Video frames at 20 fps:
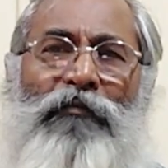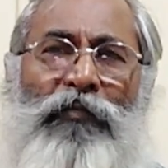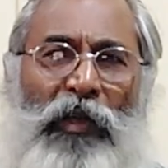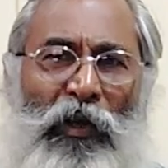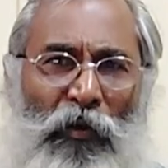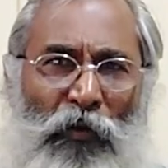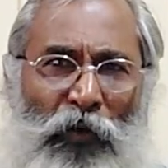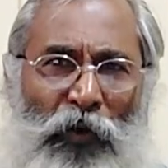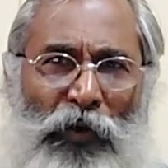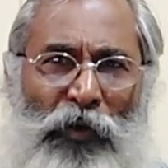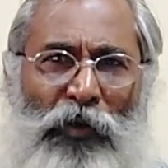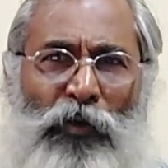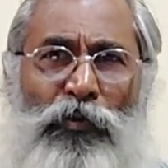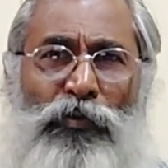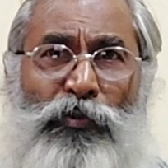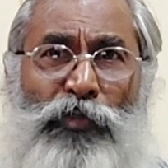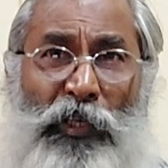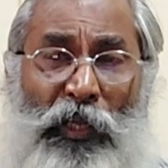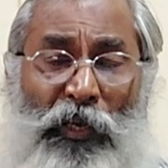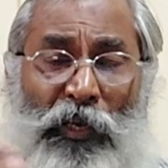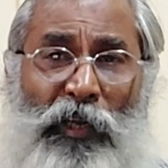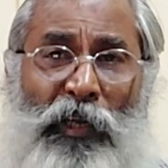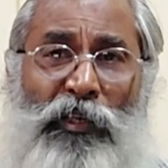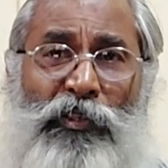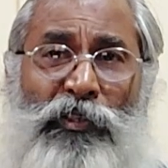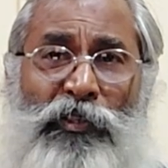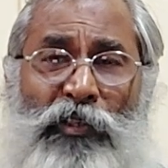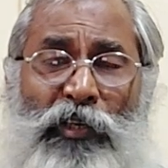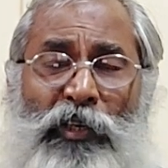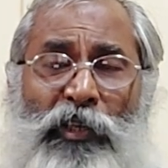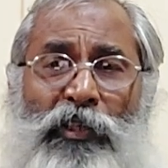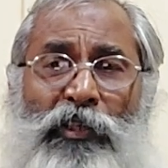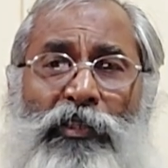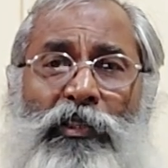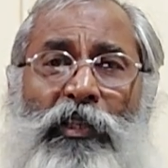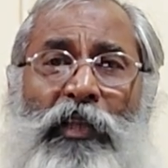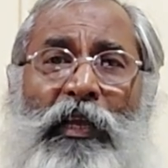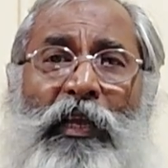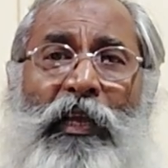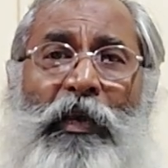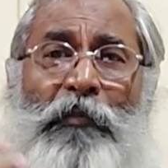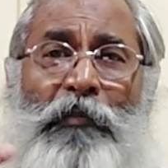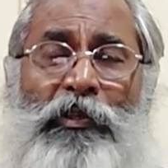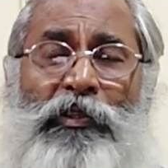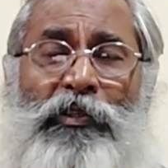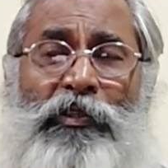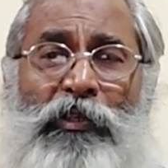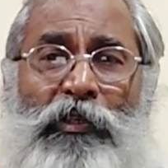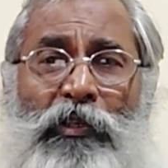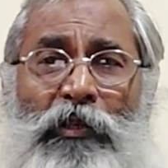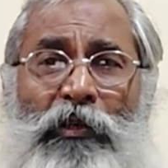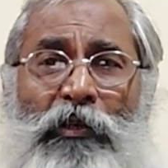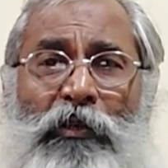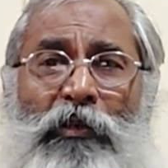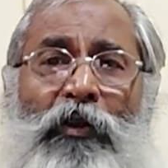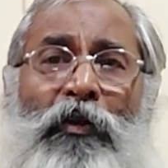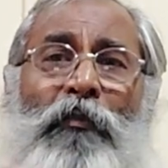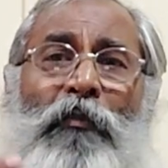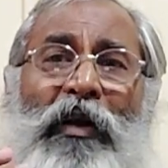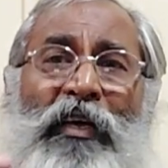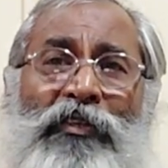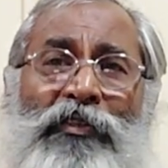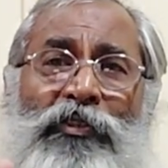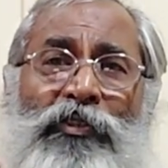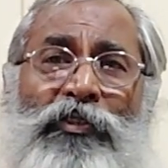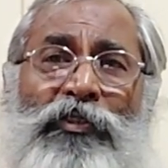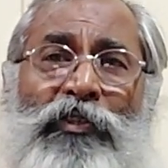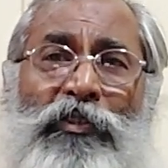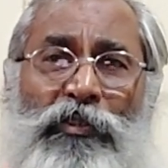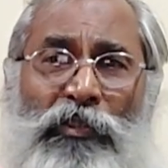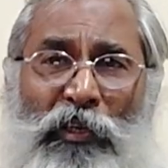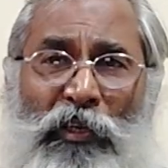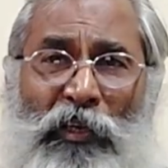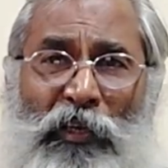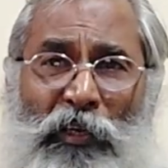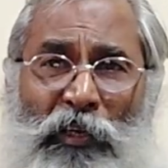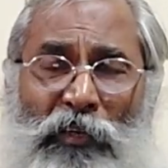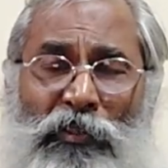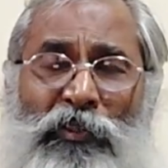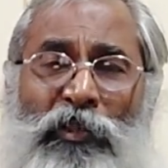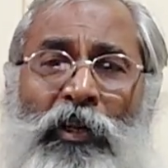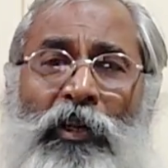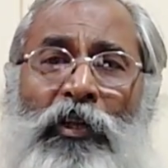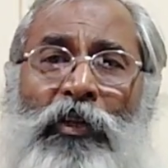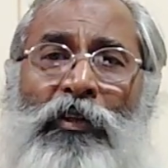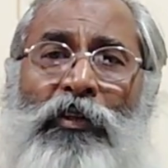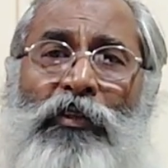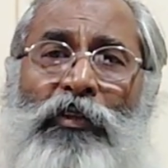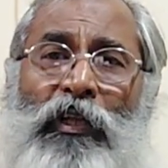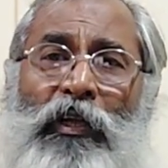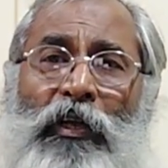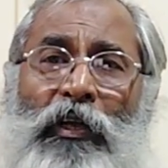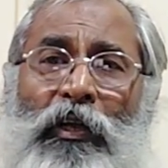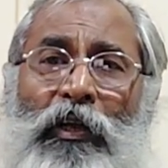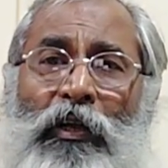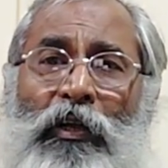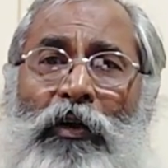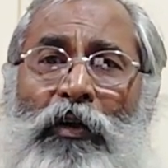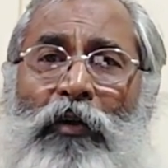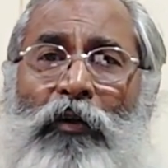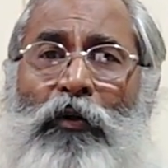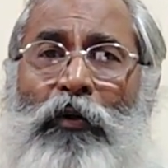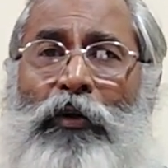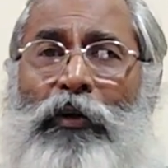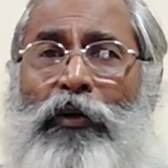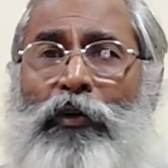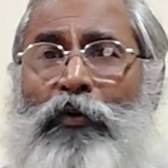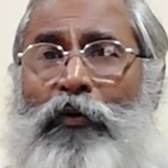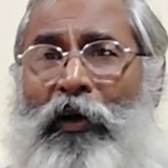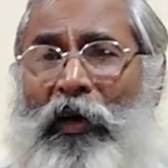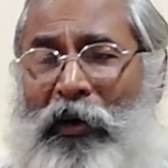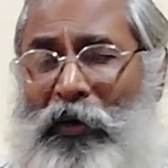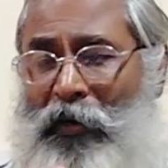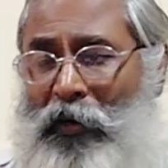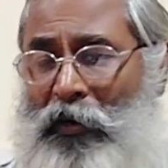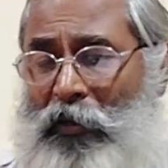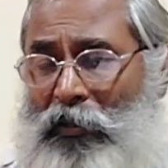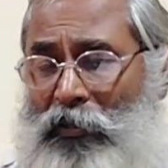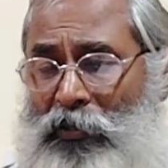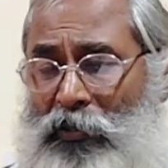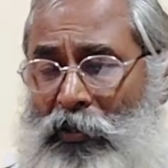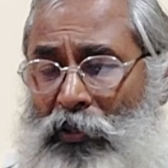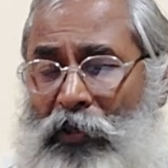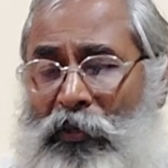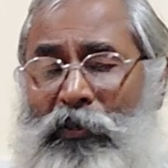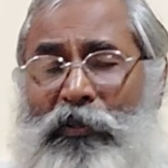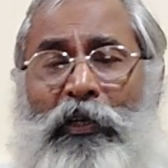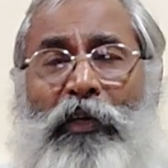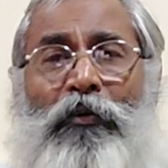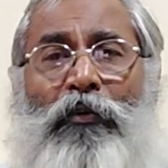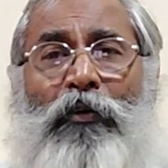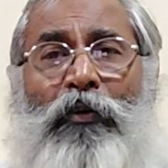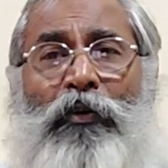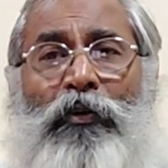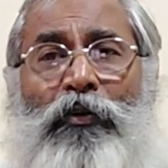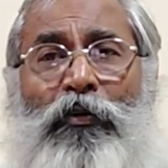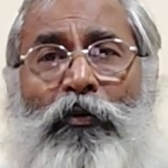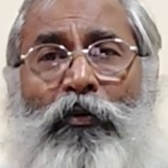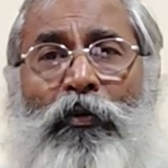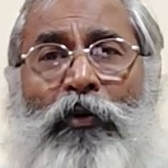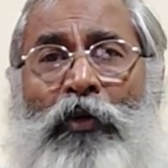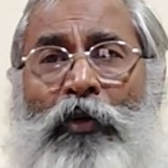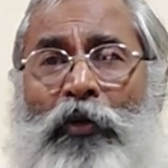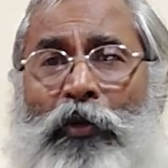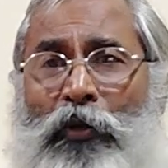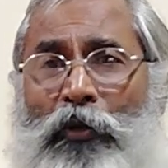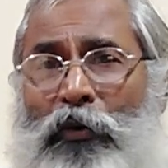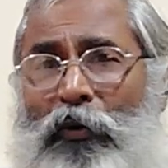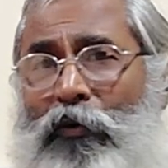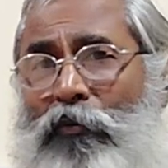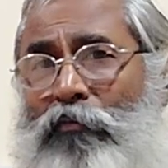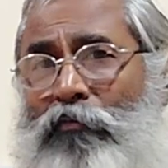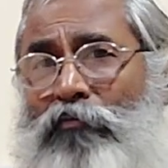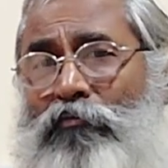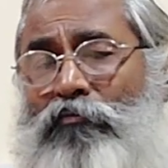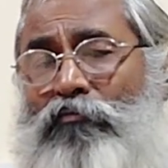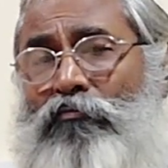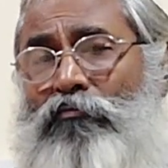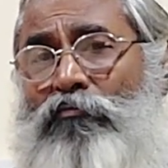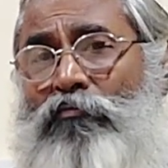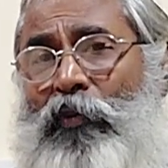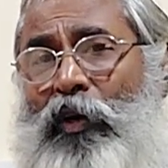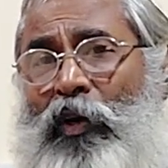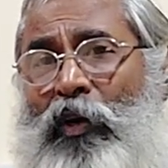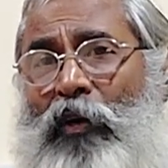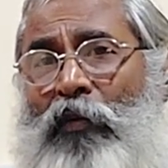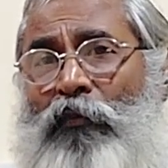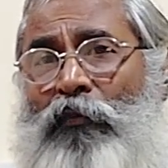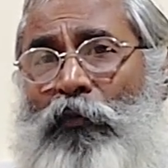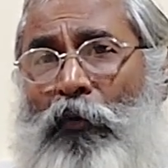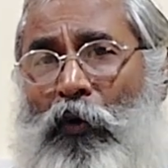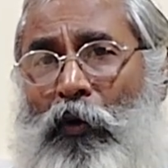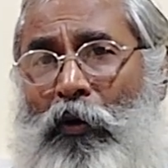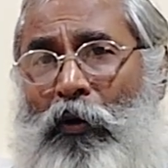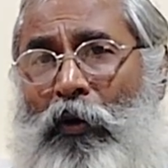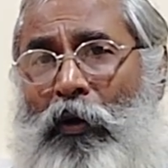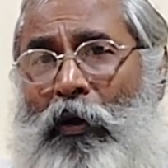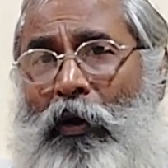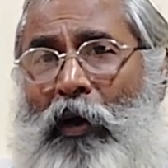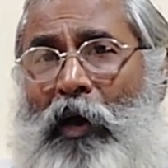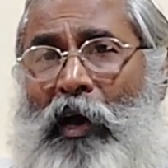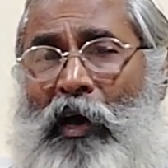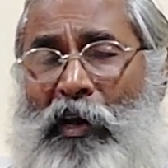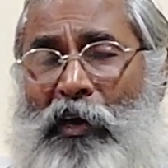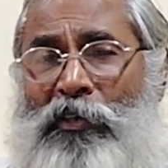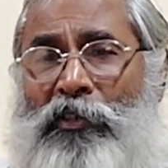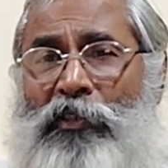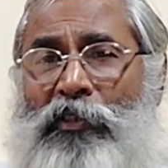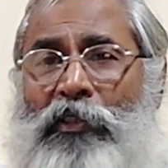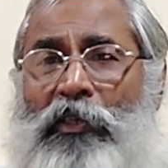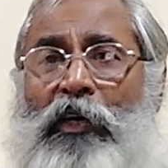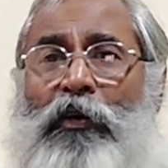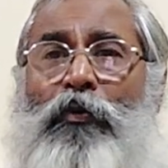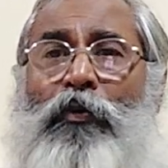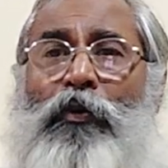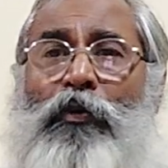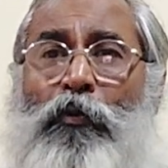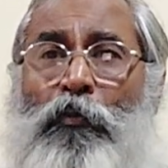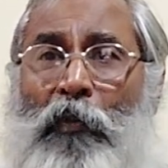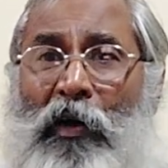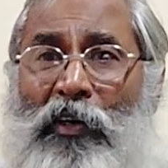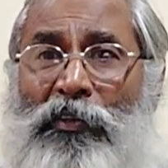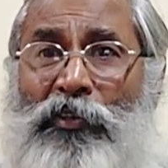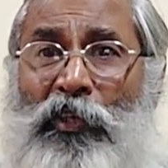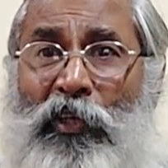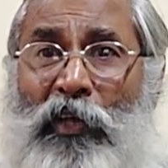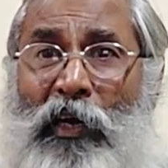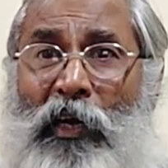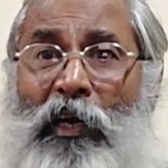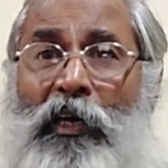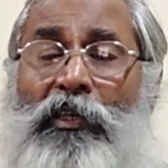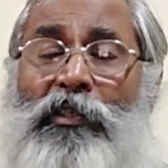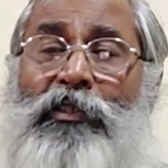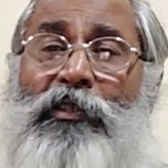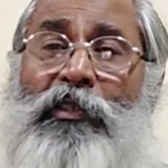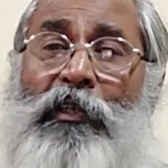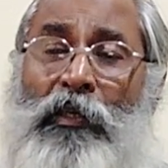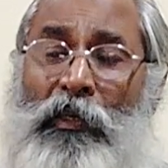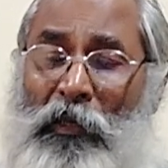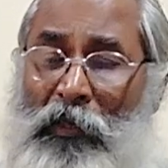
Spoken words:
they go into genetic studies like MSc, you know, masters in genetics. They go into agriculture, they go into, you know, for arts, they go into martial arts